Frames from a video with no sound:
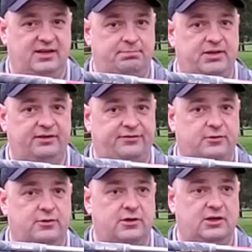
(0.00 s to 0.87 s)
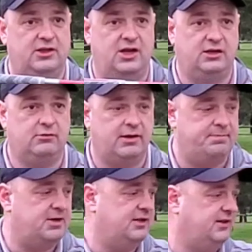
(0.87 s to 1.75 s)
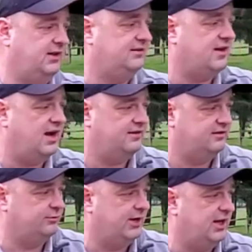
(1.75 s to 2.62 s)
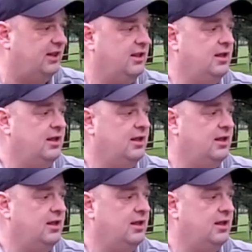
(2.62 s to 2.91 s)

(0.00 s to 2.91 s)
+4 Align grip on these guys as well.